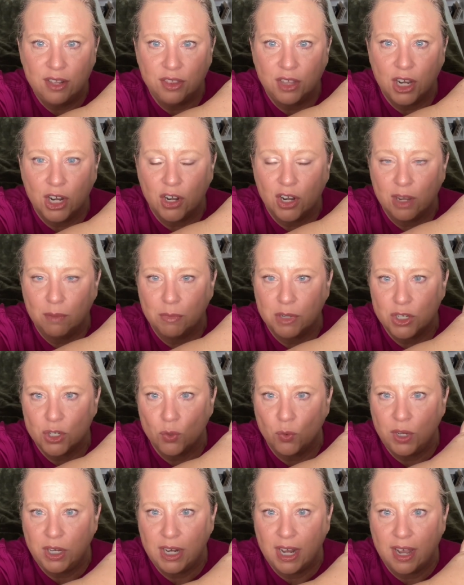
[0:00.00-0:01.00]
there in
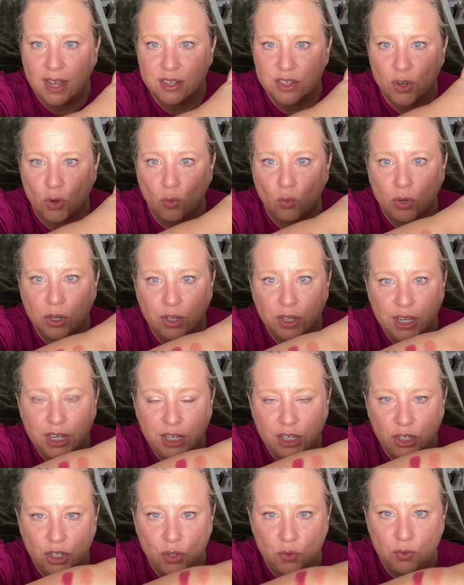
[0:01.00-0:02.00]
between. It has a really
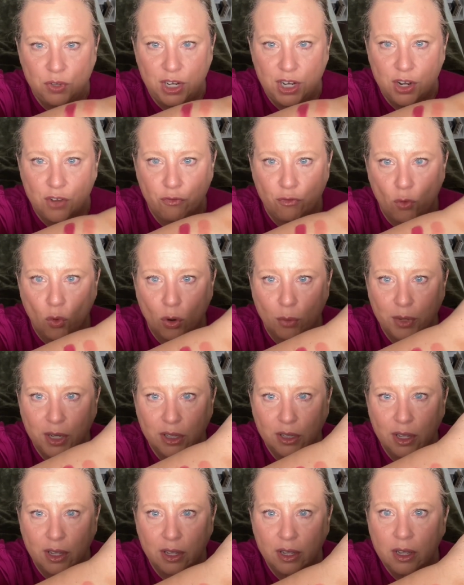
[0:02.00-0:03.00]
unique
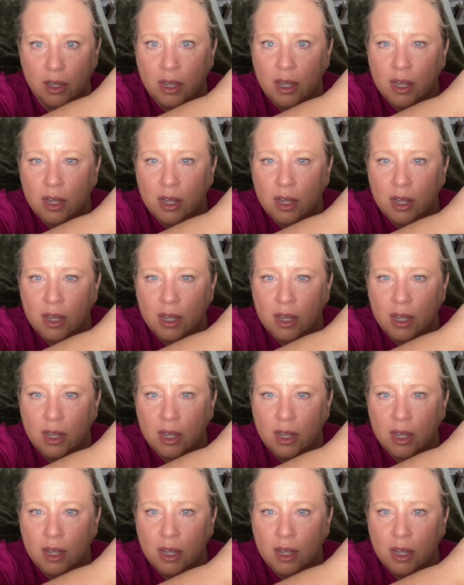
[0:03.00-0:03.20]
formula.